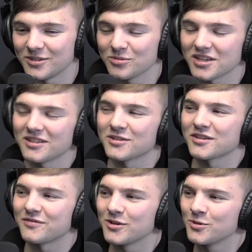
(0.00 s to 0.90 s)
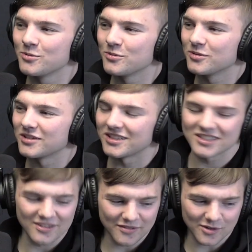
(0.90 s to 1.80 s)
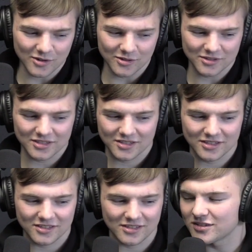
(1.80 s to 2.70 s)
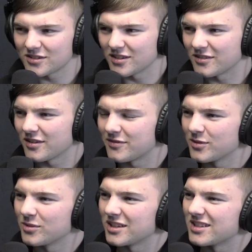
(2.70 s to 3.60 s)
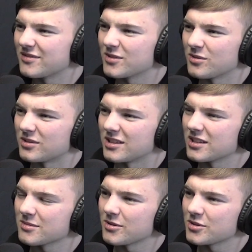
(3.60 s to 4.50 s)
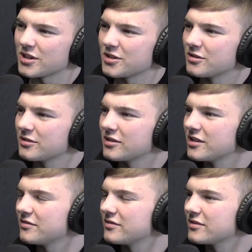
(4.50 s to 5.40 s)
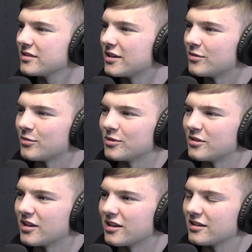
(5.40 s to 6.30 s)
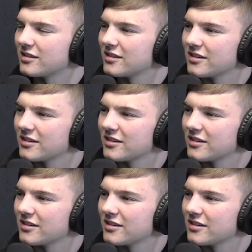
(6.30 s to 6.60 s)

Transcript: You said there's a few like difficult, a, a few like difficult things about changing your life. How do I word that?